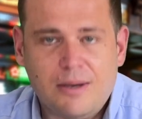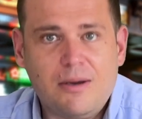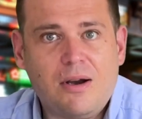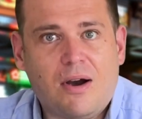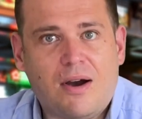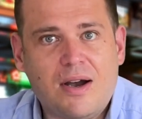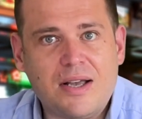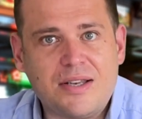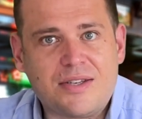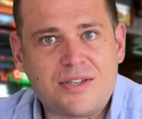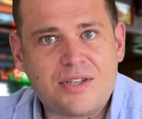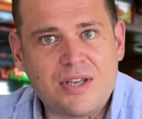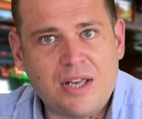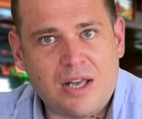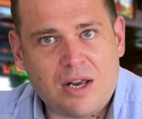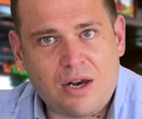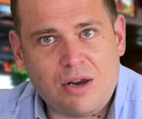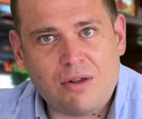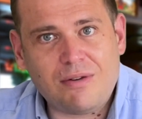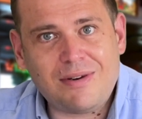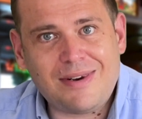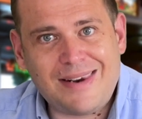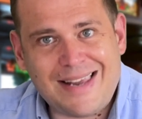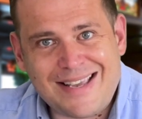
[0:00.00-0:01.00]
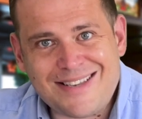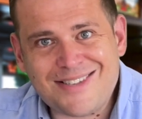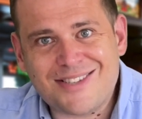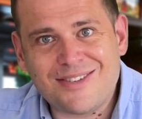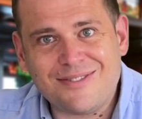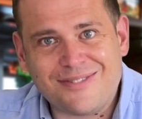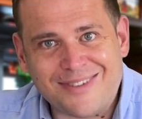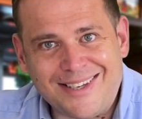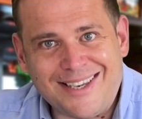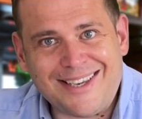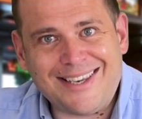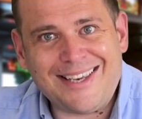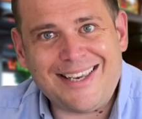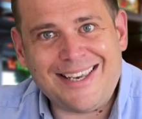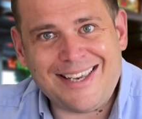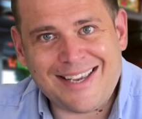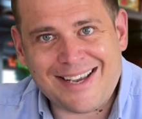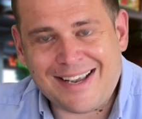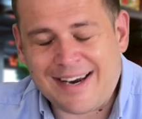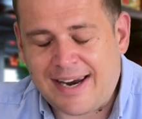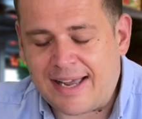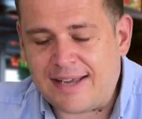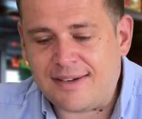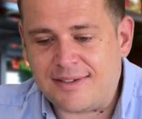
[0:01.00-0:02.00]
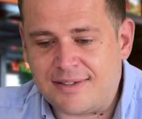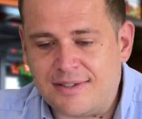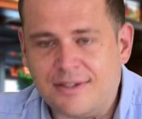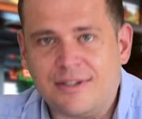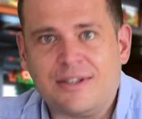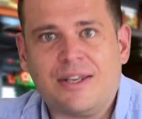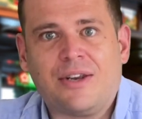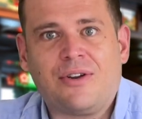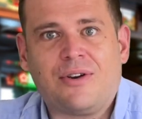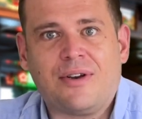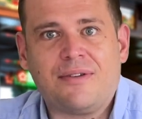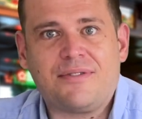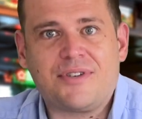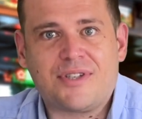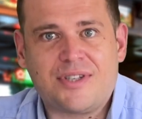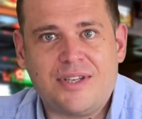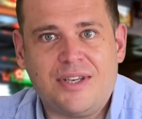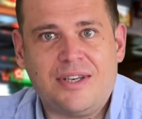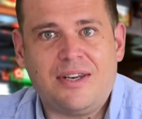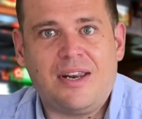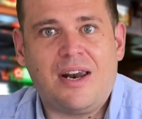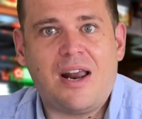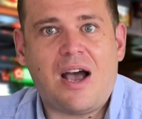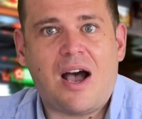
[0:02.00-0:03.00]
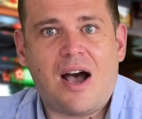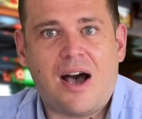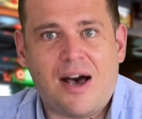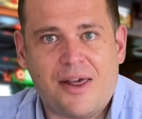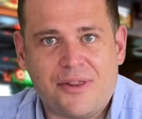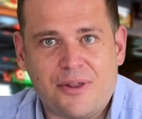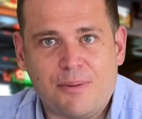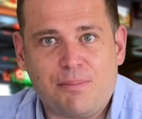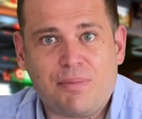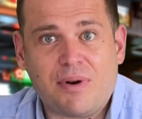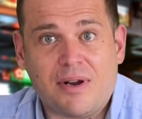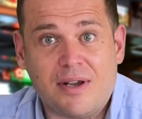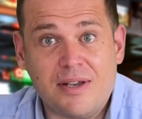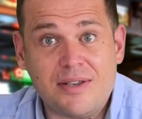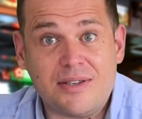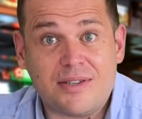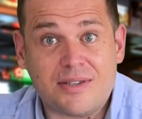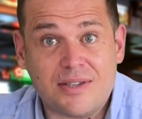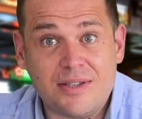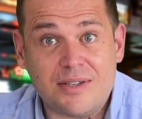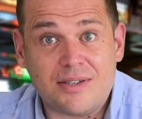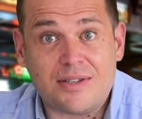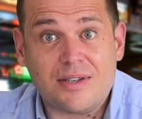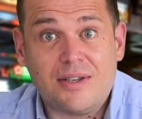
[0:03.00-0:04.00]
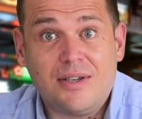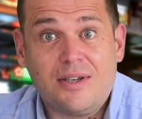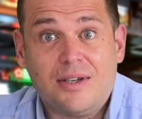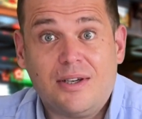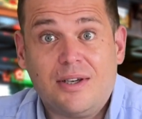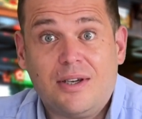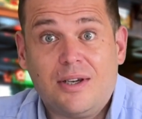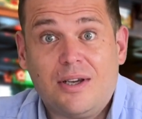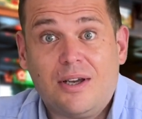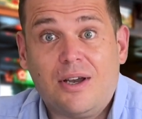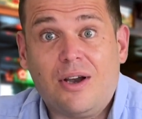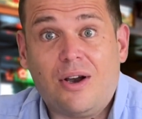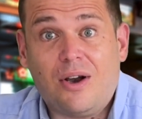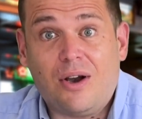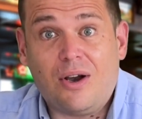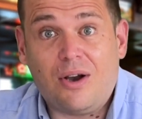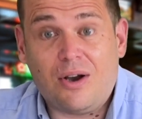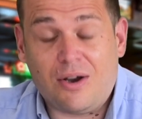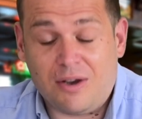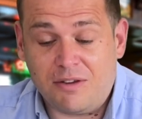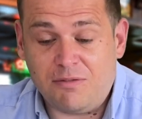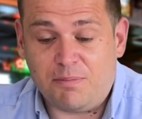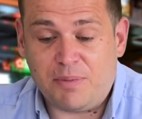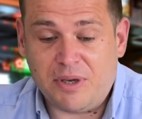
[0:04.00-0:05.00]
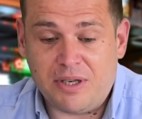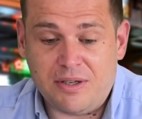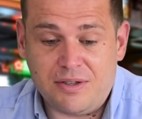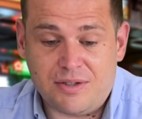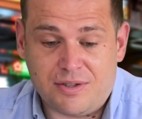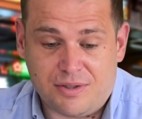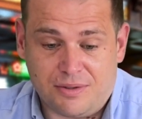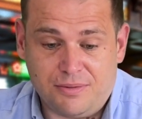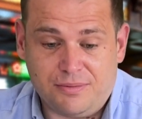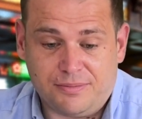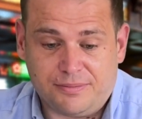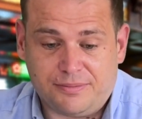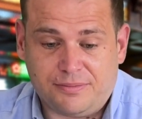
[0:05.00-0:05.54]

I see a lot less of it in Clacton than I've seen in other places I've been to.